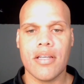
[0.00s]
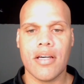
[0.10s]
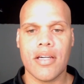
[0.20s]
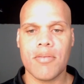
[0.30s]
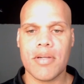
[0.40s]

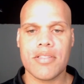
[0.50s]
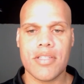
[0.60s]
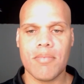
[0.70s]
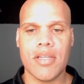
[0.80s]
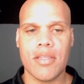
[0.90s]
you might see
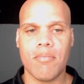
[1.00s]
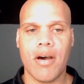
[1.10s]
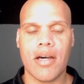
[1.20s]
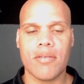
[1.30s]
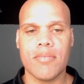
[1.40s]
me in the
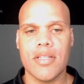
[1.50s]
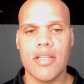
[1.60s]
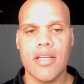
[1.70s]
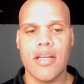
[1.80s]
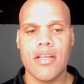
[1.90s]
bottom,
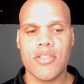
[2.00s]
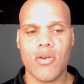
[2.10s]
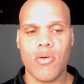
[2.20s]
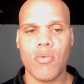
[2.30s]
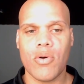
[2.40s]

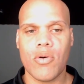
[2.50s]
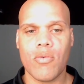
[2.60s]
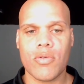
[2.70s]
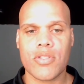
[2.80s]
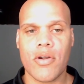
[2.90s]
so we'll
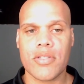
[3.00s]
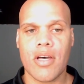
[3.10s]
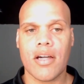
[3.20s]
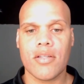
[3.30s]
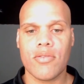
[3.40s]
start
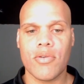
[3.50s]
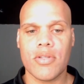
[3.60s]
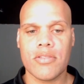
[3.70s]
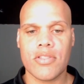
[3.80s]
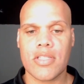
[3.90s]
talking through it
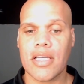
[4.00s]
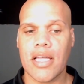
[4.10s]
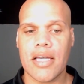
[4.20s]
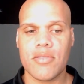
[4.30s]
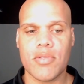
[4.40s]
just like
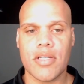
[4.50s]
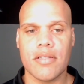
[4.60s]
last week.